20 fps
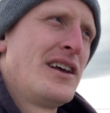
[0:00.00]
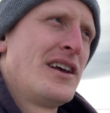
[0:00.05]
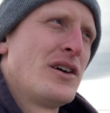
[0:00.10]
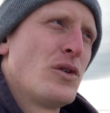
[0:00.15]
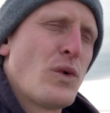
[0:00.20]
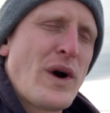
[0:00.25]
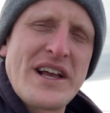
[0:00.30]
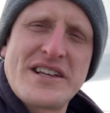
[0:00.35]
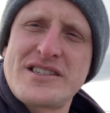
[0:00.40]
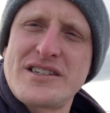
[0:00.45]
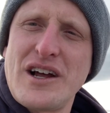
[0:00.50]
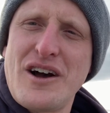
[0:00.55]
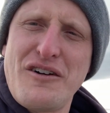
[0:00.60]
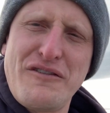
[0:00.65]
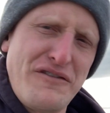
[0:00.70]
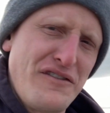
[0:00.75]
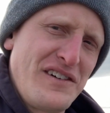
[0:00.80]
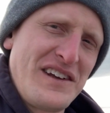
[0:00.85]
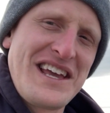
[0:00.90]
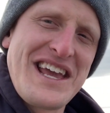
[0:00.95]
west
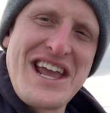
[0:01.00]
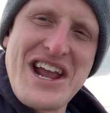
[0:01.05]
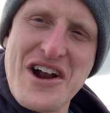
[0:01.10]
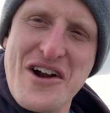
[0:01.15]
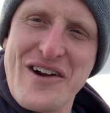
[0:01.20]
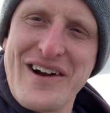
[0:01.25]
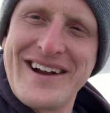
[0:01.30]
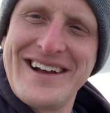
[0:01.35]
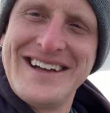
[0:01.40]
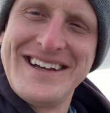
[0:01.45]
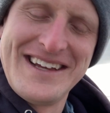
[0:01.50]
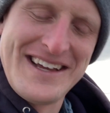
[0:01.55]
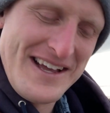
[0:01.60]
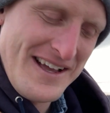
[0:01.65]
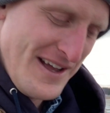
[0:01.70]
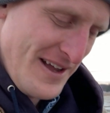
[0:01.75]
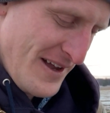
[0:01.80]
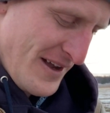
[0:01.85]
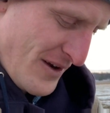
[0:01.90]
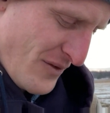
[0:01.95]
of here,
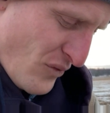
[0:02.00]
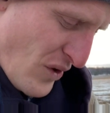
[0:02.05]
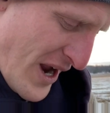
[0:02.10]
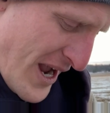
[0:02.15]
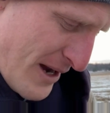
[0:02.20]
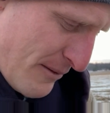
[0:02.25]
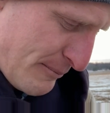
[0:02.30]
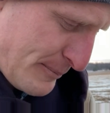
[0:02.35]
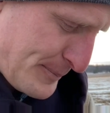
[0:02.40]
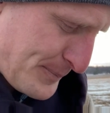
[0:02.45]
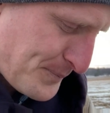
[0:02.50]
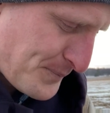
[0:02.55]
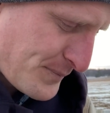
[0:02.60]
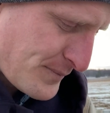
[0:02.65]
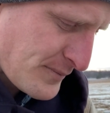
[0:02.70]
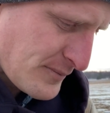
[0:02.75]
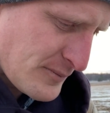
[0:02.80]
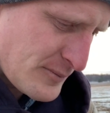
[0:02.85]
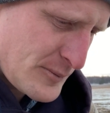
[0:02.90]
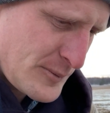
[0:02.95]
right?
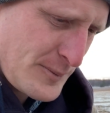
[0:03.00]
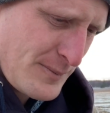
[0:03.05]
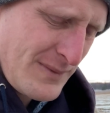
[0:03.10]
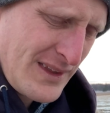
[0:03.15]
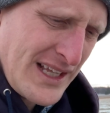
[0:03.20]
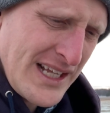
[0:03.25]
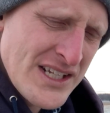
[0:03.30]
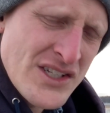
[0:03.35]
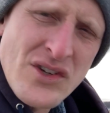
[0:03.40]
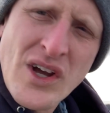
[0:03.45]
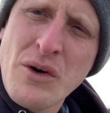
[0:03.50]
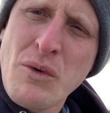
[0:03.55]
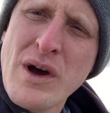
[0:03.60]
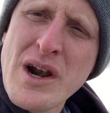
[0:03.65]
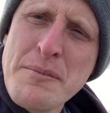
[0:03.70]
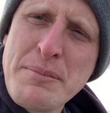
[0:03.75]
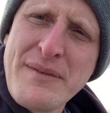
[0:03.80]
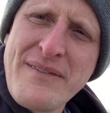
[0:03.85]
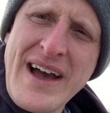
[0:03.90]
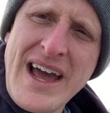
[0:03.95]
And so I want to
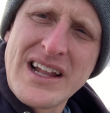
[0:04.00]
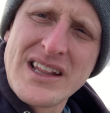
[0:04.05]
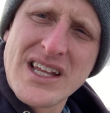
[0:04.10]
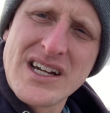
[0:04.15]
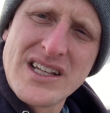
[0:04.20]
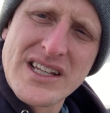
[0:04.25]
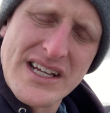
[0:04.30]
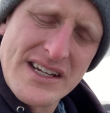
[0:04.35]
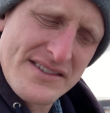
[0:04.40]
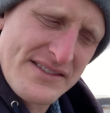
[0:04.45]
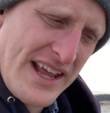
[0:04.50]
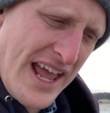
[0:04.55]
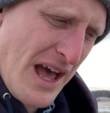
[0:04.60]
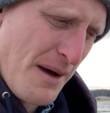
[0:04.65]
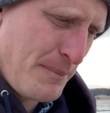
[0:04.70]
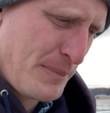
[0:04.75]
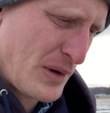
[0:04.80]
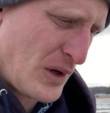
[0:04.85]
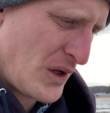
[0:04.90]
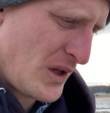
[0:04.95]
provide a little
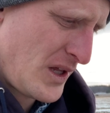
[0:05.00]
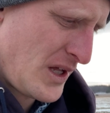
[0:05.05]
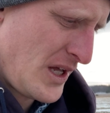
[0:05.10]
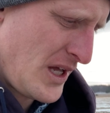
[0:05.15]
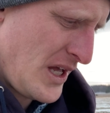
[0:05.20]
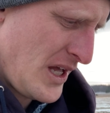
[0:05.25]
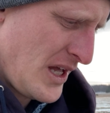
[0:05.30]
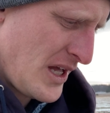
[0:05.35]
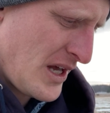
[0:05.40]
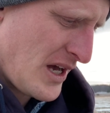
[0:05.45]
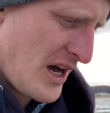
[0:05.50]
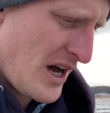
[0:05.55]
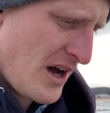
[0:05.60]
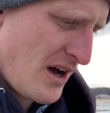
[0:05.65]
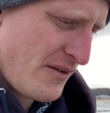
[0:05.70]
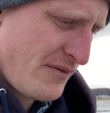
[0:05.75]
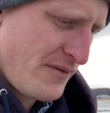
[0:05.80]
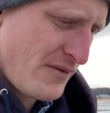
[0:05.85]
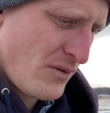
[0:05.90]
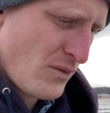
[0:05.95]
example
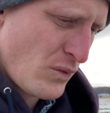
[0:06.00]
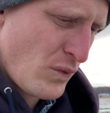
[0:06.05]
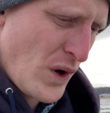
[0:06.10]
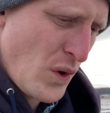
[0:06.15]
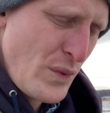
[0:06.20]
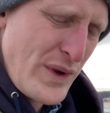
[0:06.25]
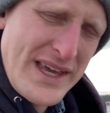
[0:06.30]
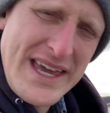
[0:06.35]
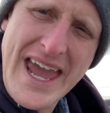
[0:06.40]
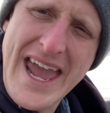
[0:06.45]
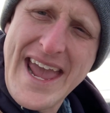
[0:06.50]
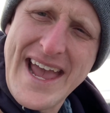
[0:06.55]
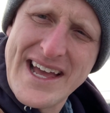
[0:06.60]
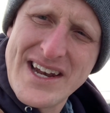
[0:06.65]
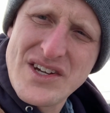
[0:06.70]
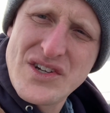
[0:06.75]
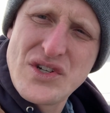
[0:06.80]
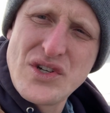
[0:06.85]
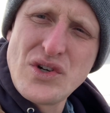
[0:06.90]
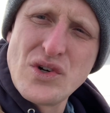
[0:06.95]
of what we
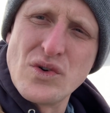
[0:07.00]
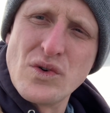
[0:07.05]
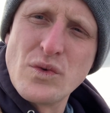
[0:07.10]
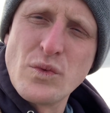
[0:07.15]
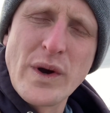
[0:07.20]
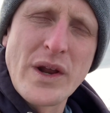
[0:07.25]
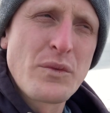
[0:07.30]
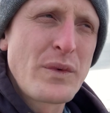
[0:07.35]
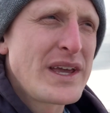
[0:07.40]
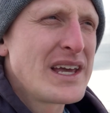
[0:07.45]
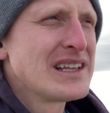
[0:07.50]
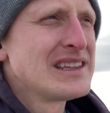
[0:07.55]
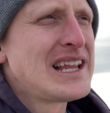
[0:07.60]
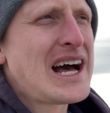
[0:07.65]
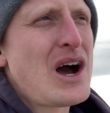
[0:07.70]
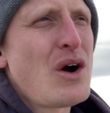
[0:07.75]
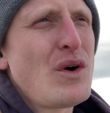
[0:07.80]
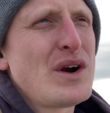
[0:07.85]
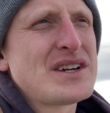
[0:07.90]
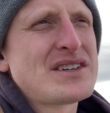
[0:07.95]
can do when we
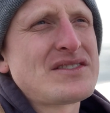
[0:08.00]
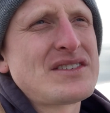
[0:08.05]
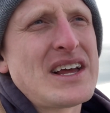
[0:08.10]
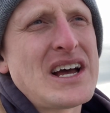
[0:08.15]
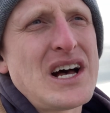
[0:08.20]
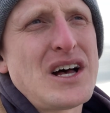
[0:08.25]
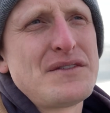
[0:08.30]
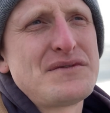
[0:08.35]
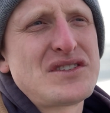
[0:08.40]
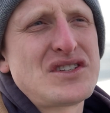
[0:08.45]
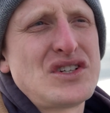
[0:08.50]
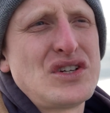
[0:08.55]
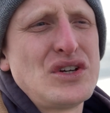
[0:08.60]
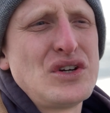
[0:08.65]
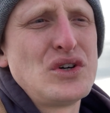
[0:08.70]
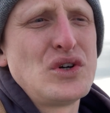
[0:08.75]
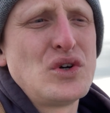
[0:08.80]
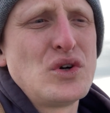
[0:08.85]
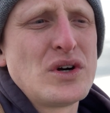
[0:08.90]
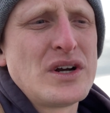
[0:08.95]
allow ourselves
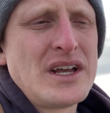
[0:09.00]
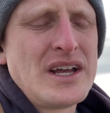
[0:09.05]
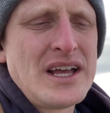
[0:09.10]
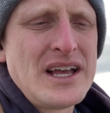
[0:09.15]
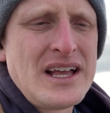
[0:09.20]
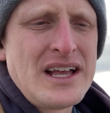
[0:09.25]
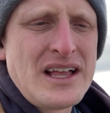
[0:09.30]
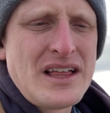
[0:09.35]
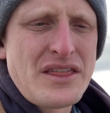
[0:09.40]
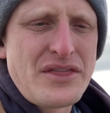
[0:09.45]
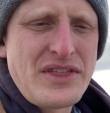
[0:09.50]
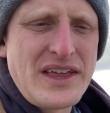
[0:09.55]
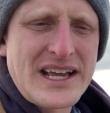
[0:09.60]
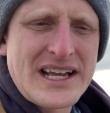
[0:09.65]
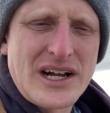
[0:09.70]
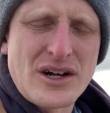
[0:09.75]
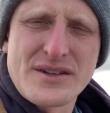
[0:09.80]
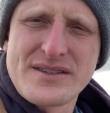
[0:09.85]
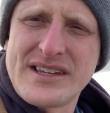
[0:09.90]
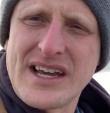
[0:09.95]
to think
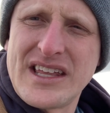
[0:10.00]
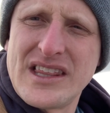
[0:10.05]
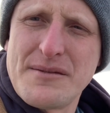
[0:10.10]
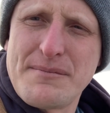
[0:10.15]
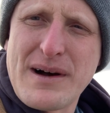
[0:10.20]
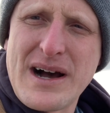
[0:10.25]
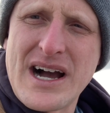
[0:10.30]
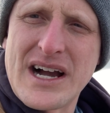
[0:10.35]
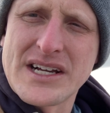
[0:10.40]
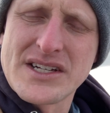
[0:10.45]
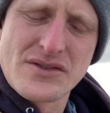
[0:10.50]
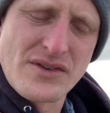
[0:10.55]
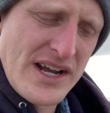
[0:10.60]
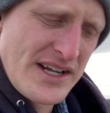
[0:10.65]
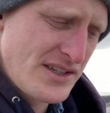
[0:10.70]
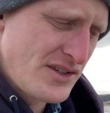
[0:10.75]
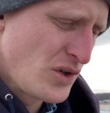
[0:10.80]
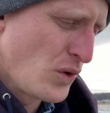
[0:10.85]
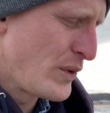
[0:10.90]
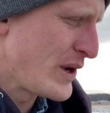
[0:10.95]
outside the box,
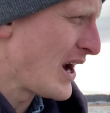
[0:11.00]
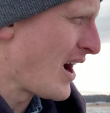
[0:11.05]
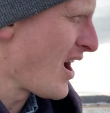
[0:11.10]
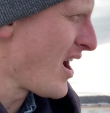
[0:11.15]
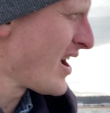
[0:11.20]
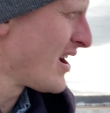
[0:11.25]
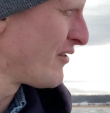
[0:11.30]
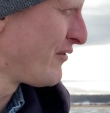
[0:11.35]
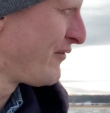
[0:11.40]
right? So we are on a